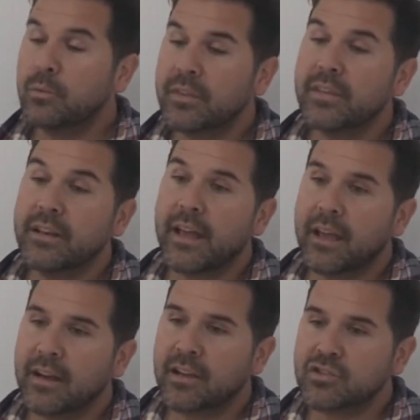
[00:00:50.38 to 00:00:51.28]
within
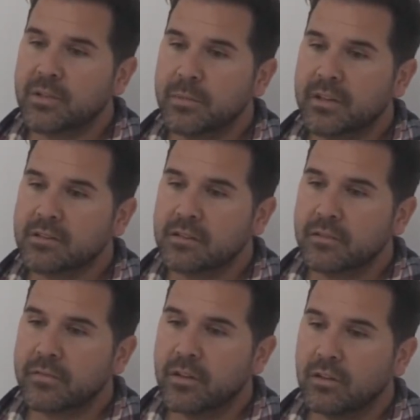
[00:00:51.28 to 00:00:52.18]
that, actually, because
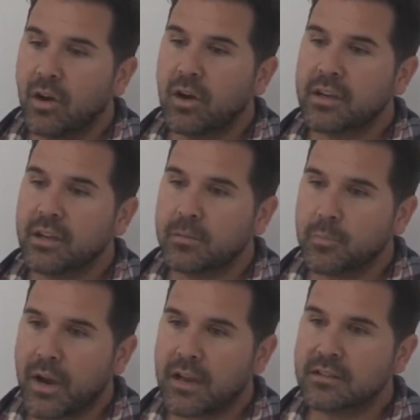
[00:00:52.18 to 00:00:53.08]
of the
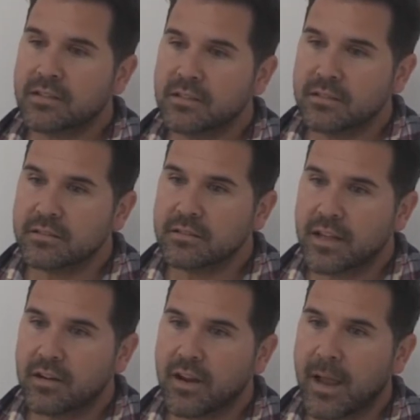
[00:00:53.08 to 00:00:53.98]
logging practices
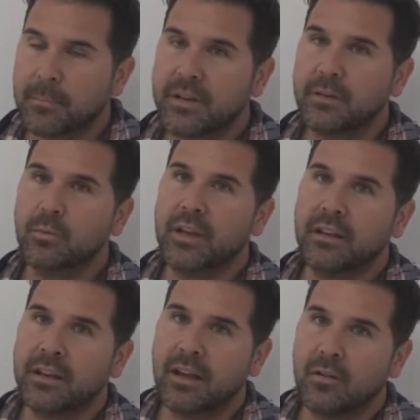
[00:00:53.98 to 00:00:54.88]
that are happening
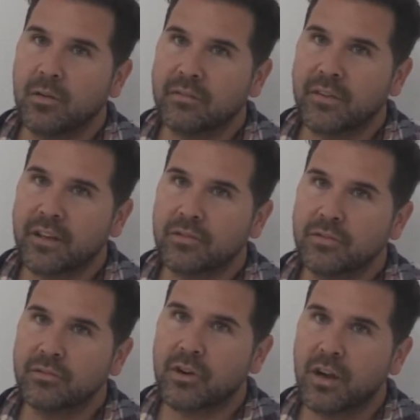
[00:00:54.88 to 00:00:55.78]
right now on
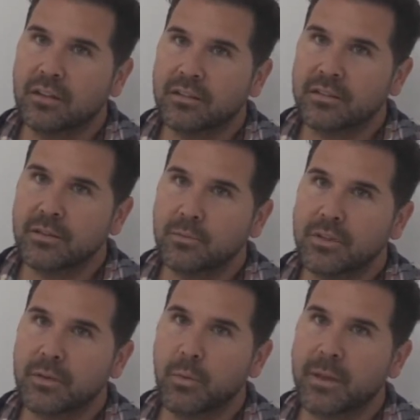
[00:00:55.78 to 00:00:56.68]
Vancouver Island, they're
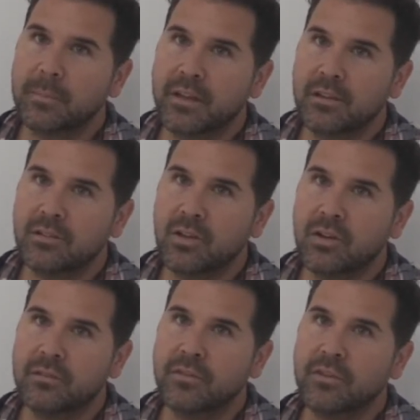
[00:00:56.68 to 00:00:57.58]
really wiping out a
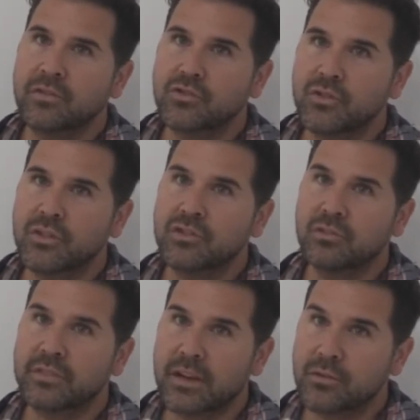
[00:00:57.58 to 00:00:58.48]
lot of our
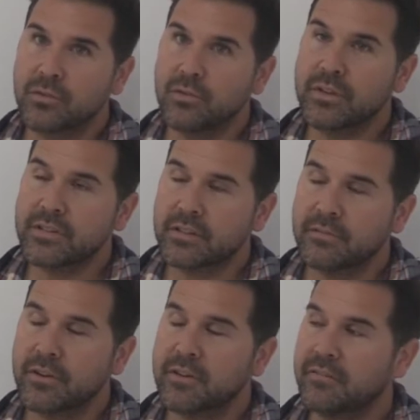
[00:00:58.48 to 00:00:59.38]
traditional territories at
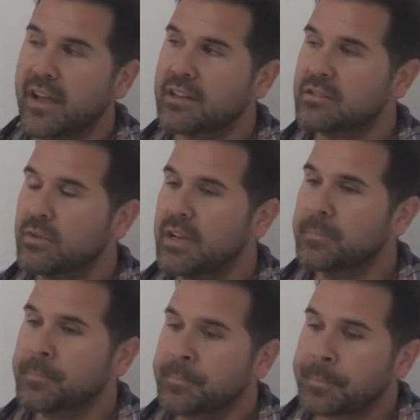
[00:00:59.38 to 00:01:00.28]
a very fast rate.